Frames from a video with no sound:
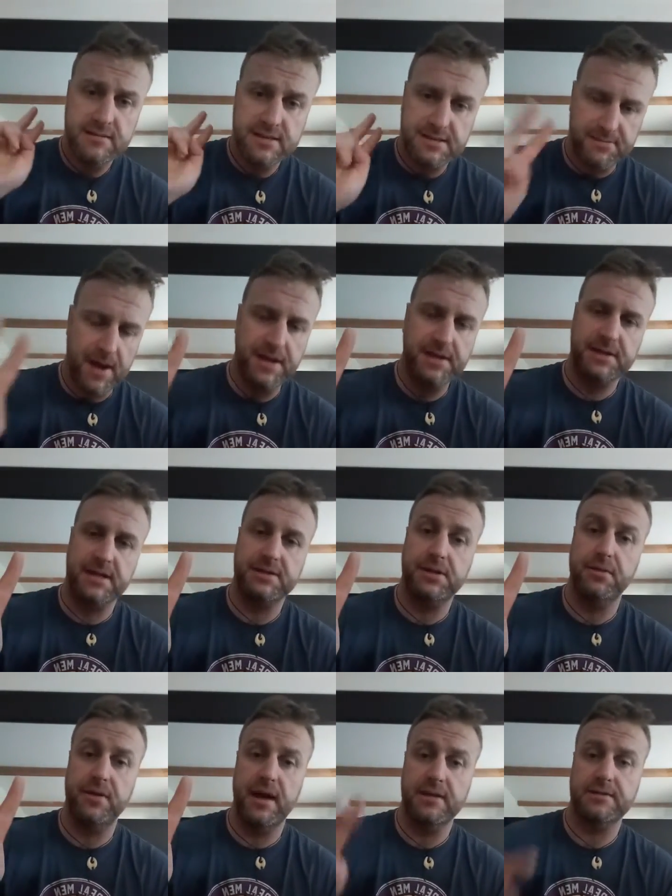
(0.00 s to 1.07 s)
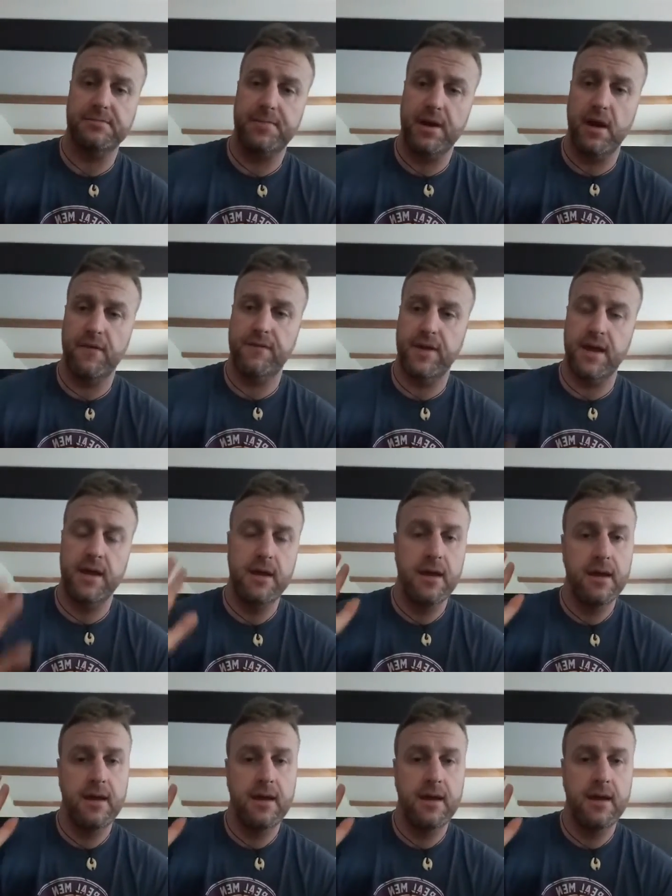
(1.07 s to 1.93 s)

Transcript: smash that 2,000 PRV,